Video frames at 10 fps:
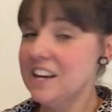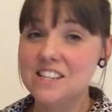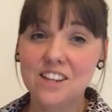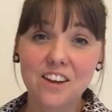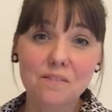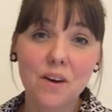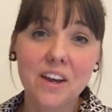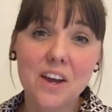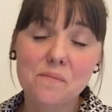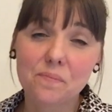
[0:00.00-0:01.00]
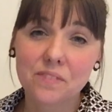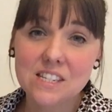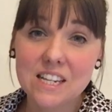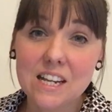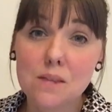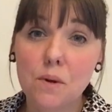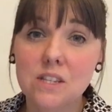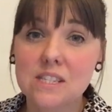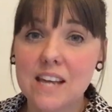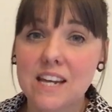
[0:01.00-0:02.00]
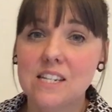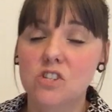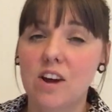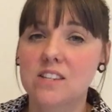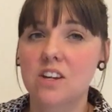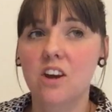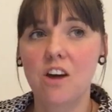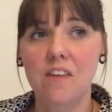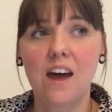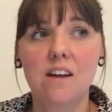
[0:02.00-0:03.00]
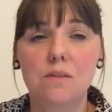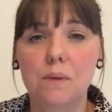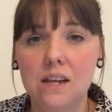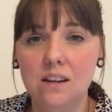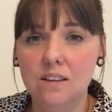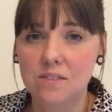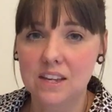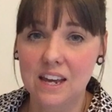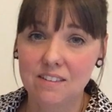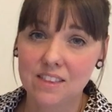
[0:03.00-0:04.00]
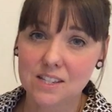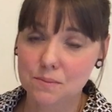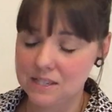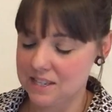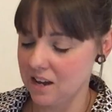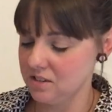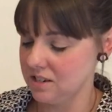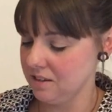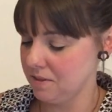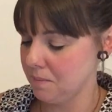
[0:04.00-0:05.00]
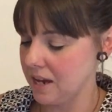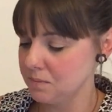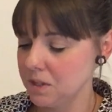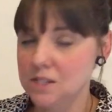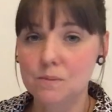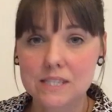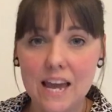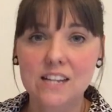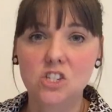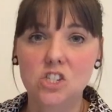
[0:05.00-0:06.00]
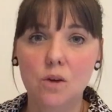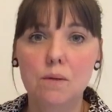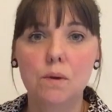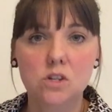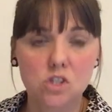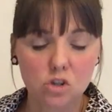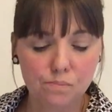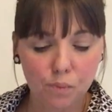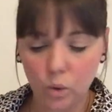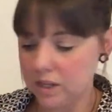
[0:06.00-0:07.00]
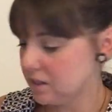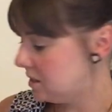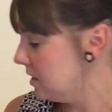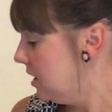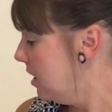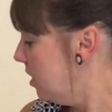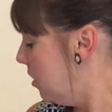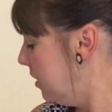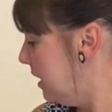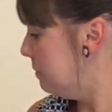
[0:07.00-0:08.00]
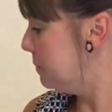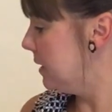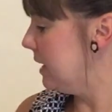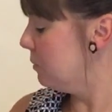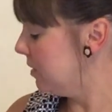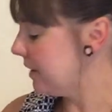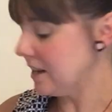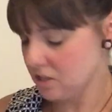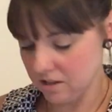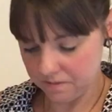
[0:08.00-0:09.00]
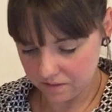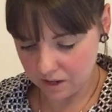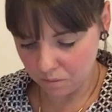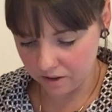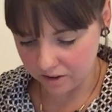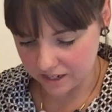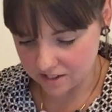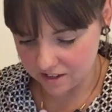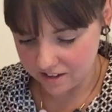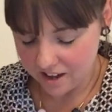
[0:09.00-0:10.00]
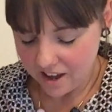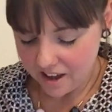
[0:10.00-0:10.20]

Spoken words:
It's like my Silly in the Buttons Zadie dress. I cut that out at the beginning of the year and that's been sat underneath the bed because I'm scared to sew it because of those points on it. But it will get done. It will get done.